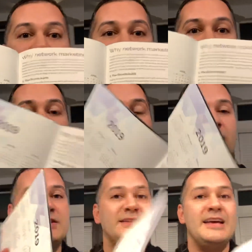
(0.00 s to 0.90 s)
it right
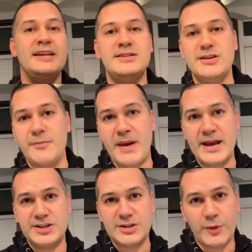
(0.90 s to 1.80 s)
now, let's get into the
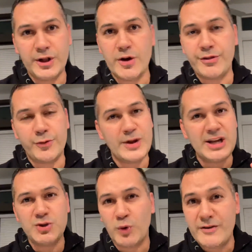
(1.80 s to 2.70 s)
pages. I want to go through
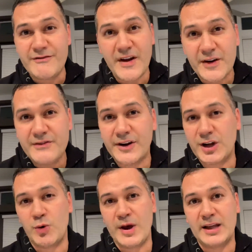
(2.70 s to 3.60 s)
each one very, very
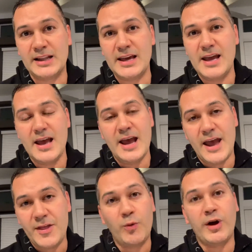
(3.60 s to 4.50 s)
quickly,
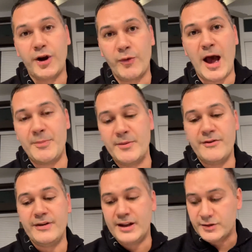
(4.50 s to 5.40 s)
and then we're going to wrap up
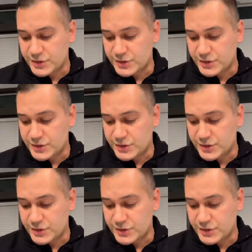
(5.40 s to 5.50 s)
the video.